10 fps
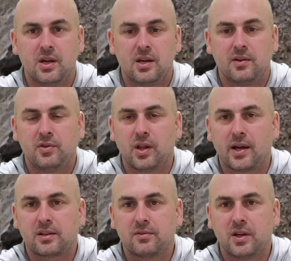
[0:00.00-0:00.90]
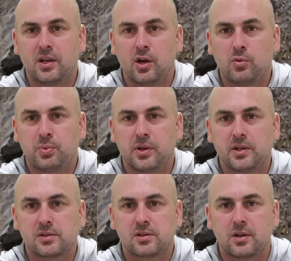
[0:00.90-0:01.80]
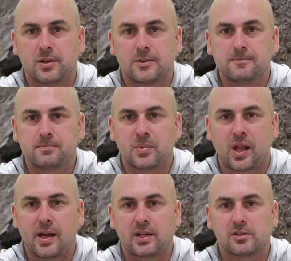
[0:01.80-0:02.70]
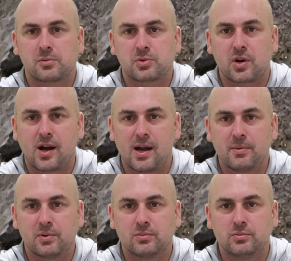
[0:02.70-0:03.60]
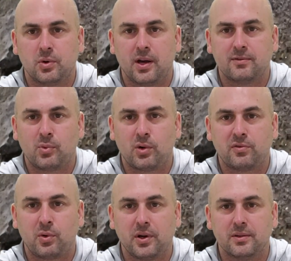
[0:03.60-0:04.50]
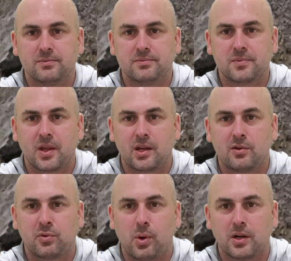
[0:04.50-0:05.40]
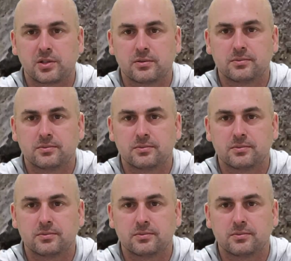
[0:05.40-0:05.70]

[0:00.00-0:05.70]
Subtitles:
If you liked the video, please like and subscribe, and we'll have more for you. Thank you for watching.